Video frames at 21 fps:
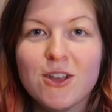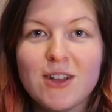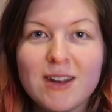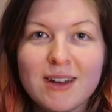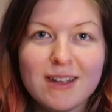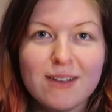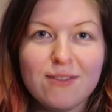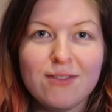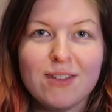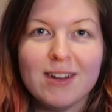
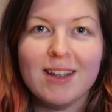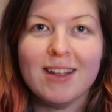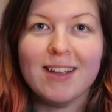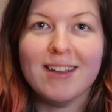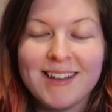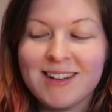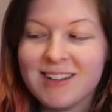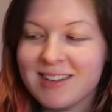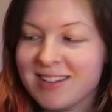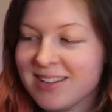Good evening.
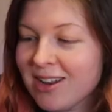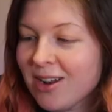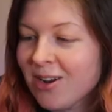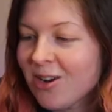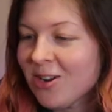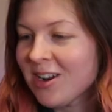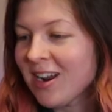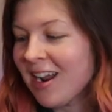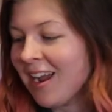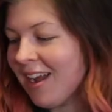It is
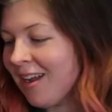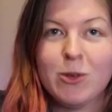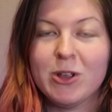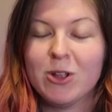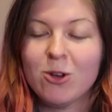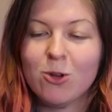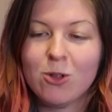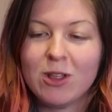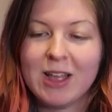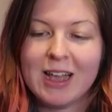dinner time. We
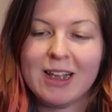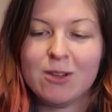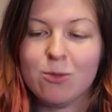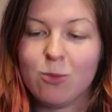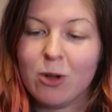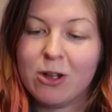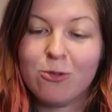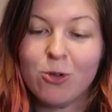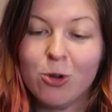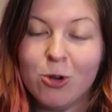can all
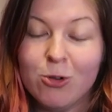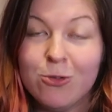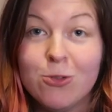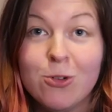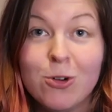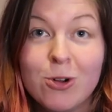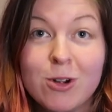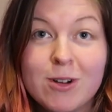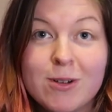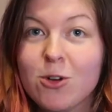guess what I've gone
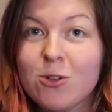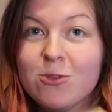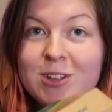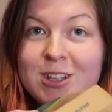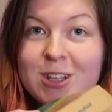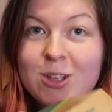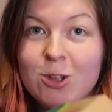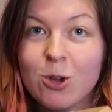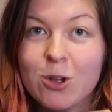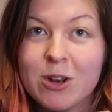for. I've
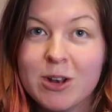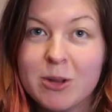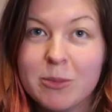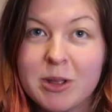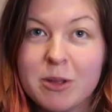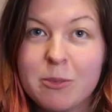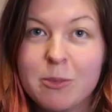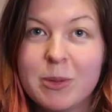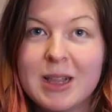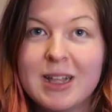obviously gotten
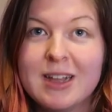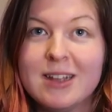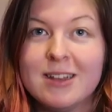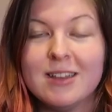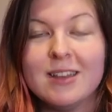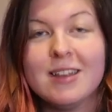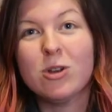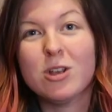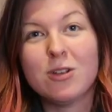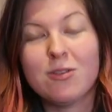a
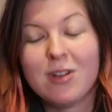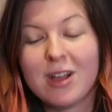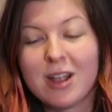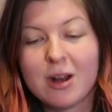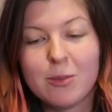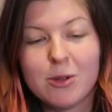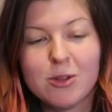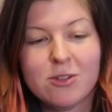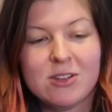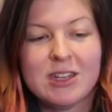McPlant, which I've
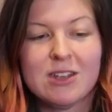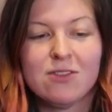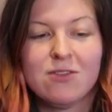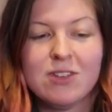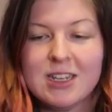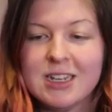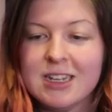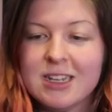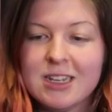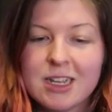had about
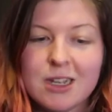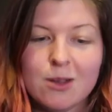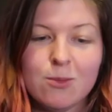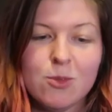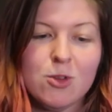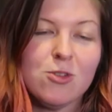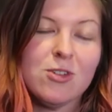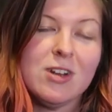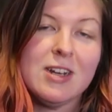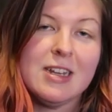17
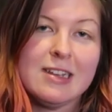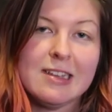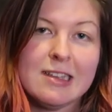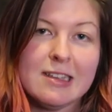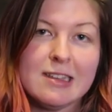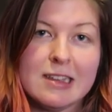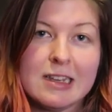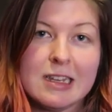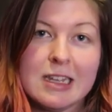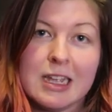times already
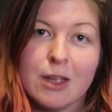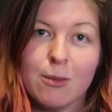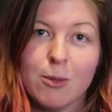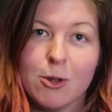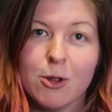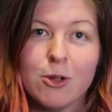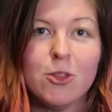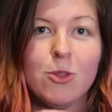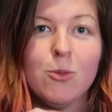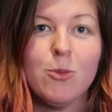since it came
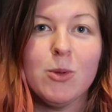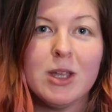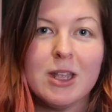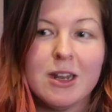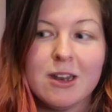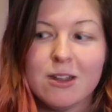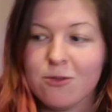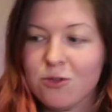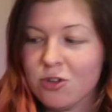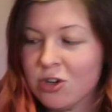out at the
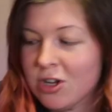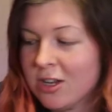beginning of